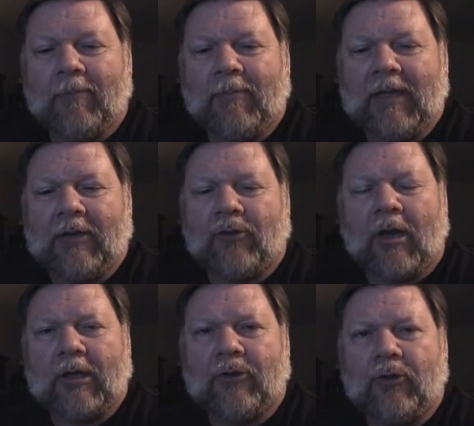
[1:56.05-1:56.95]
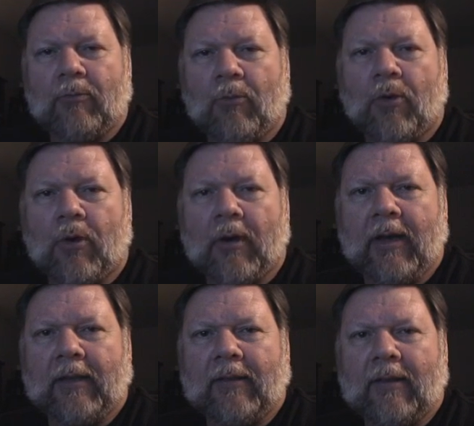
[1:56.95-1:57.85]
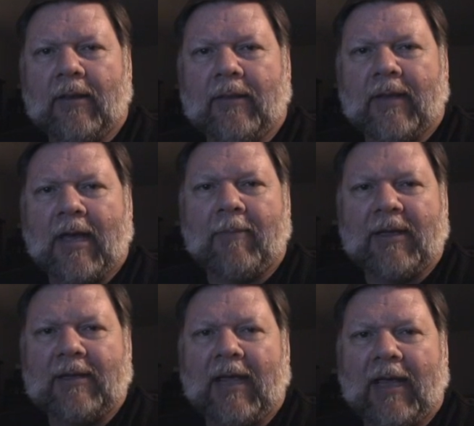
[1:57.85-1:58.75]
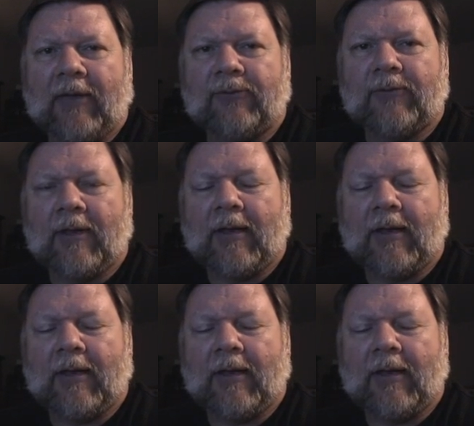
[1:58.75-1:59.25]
be talking to you more in the coming days.